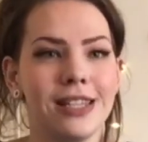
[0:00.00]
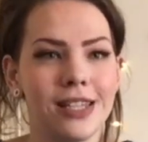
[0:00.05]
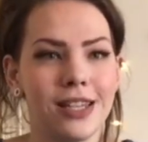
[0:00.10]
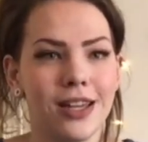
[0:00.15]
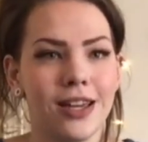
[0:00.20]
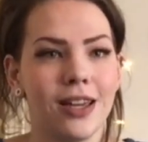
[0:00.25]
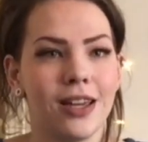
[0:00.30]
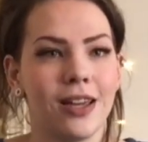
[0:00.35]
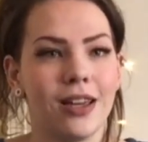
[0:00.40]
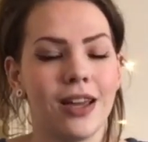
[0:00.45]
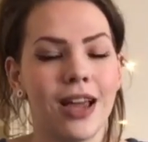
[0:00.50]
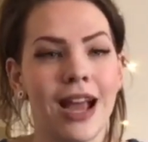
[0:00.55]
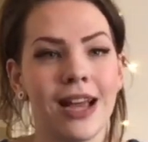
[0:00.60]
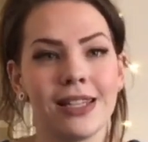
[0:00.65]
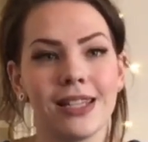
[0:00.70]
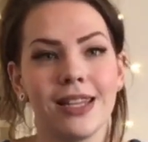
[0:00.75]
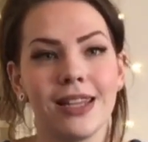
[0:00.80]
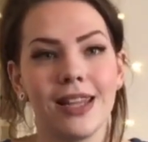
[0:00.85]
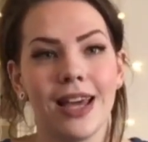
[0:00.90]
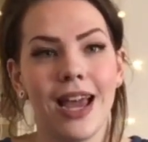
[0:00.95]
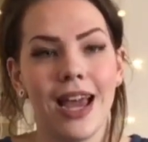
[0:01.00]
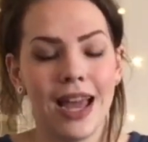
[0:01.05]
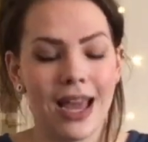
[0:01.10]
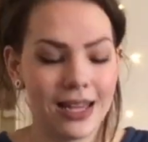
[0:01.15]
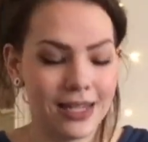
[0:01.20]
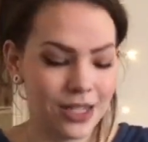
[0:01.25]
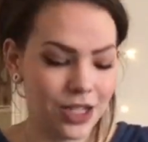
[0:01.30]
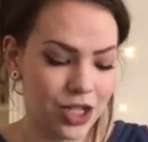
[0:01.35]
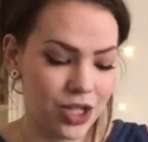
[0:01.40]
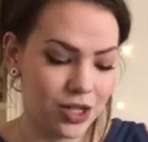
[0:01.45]
to add in that
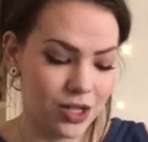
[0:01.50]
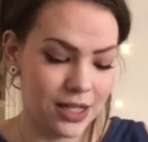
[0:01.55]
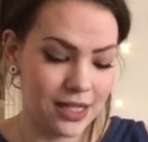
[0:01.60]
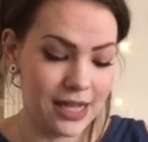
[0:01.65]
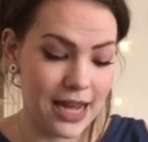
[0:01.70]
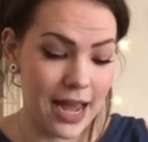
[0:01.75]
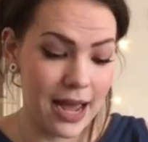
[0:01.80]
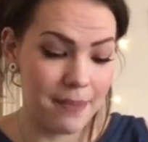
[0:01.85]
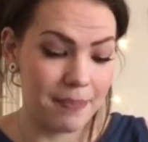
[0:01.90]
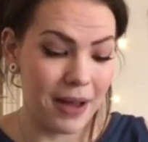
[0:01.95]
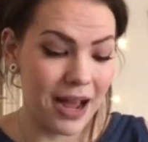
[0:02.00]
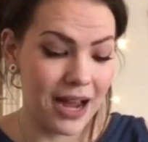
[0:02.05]
additional step.